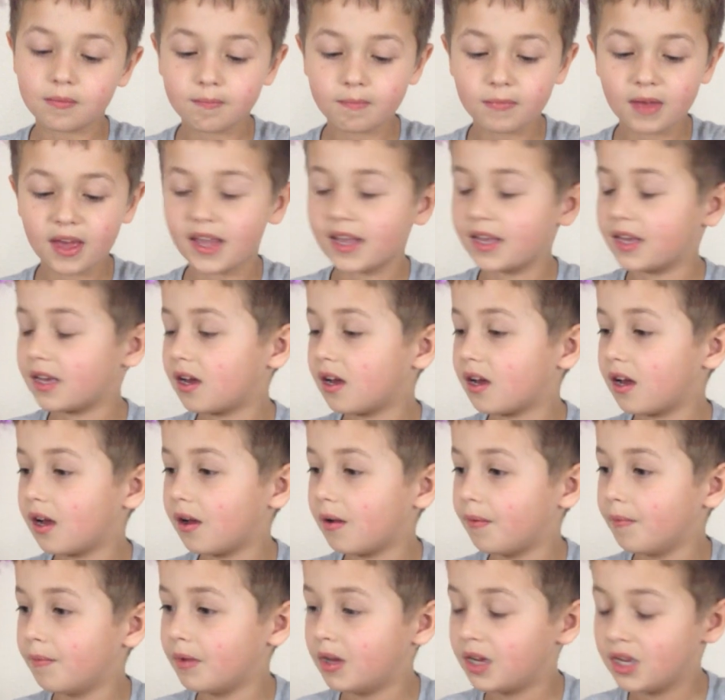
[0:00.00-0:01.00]
them like,
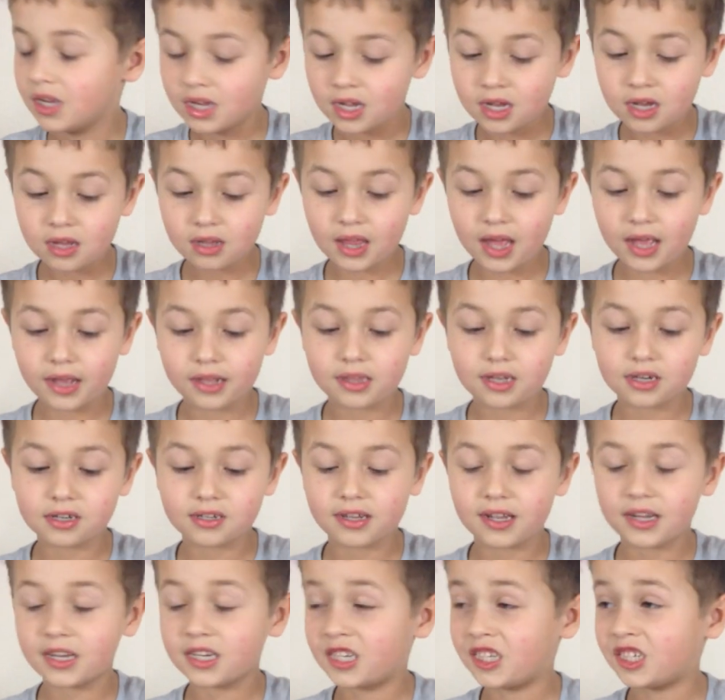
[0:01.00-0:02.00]
um, like
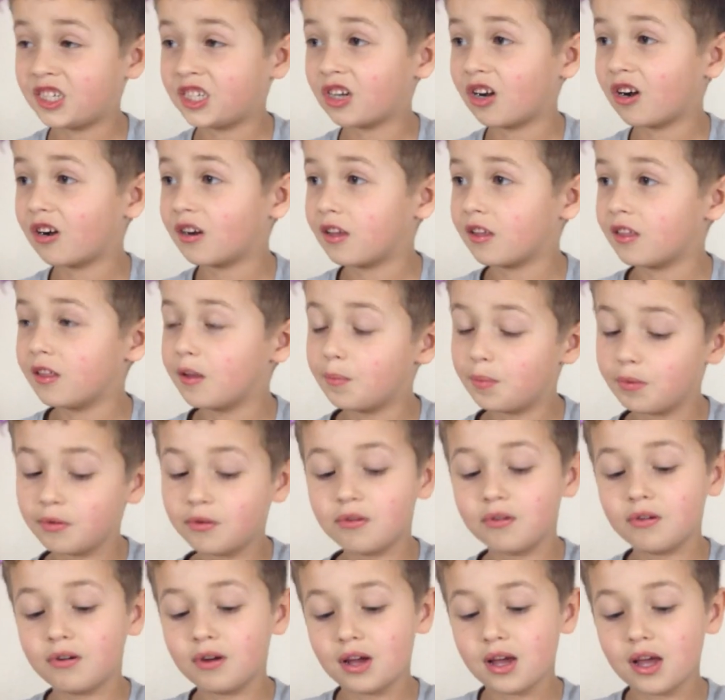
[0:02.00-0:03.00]
there's like a shark in the
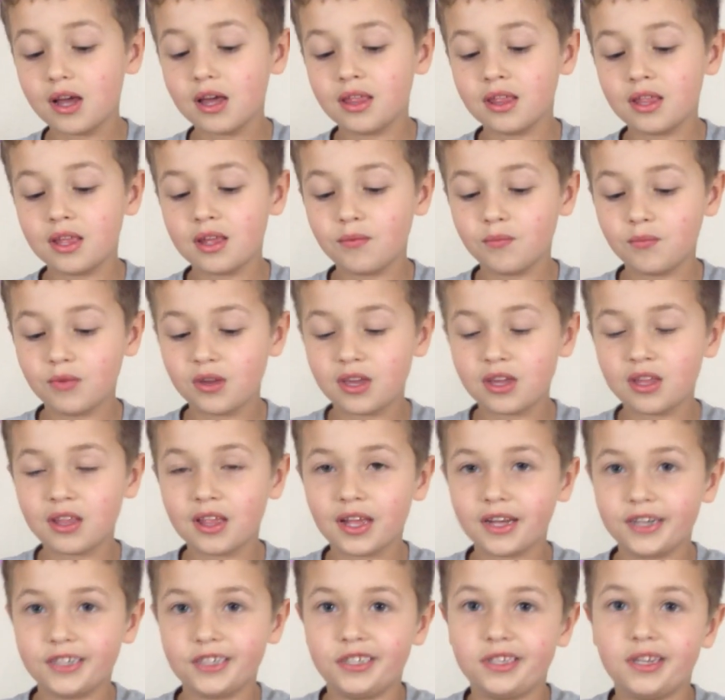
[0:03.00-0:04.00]
pool, and then we can
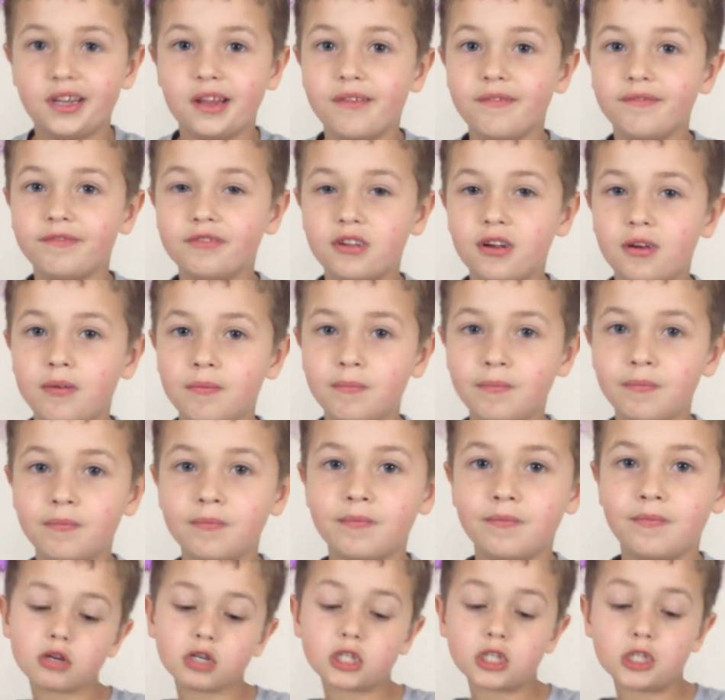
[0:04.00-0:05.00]
like save them.
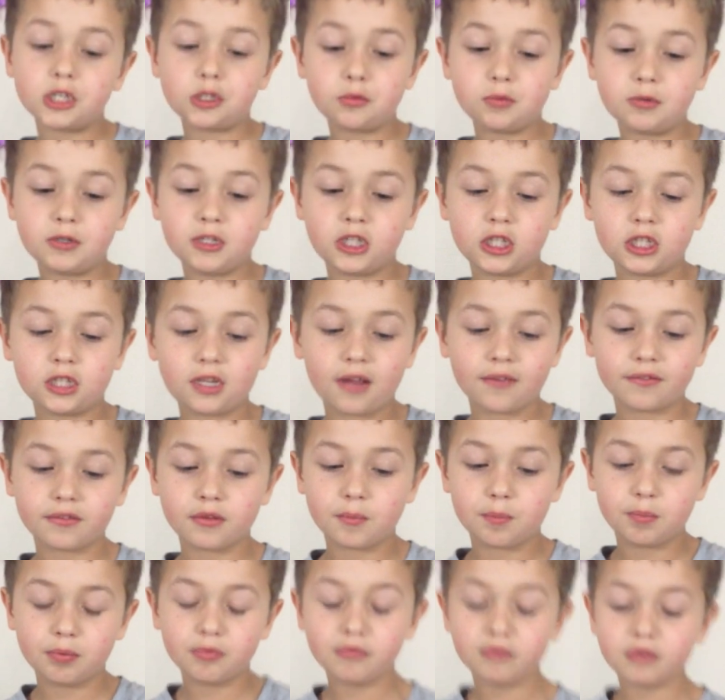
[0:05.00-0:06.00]
Guys, we just have
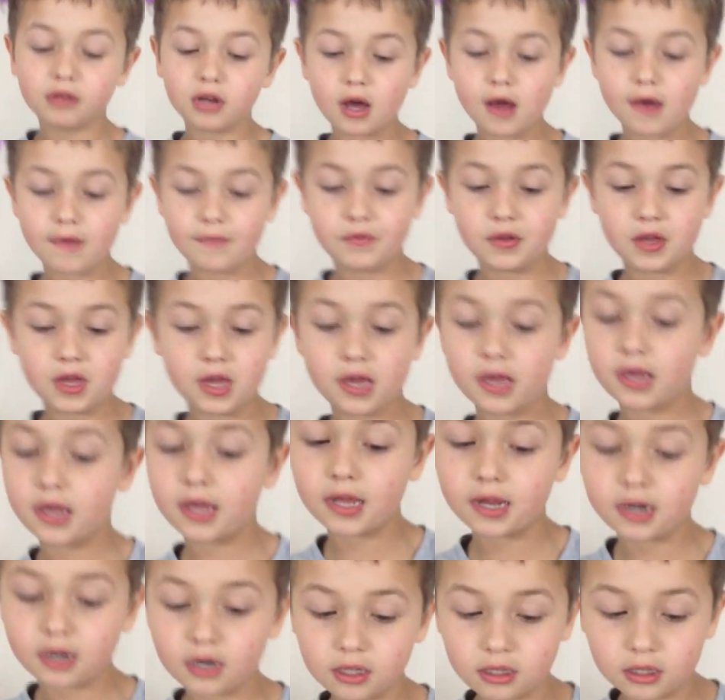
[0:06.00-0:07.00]
to pull off
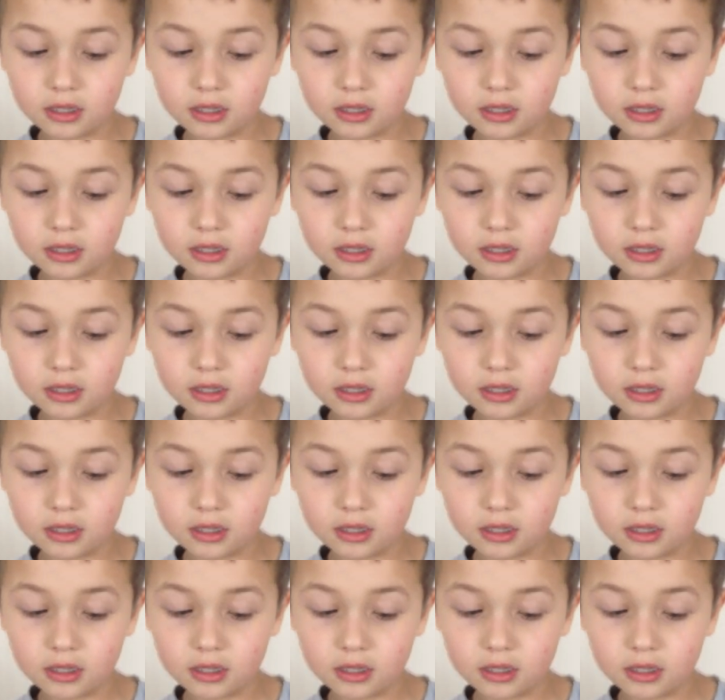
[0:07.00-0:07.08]
and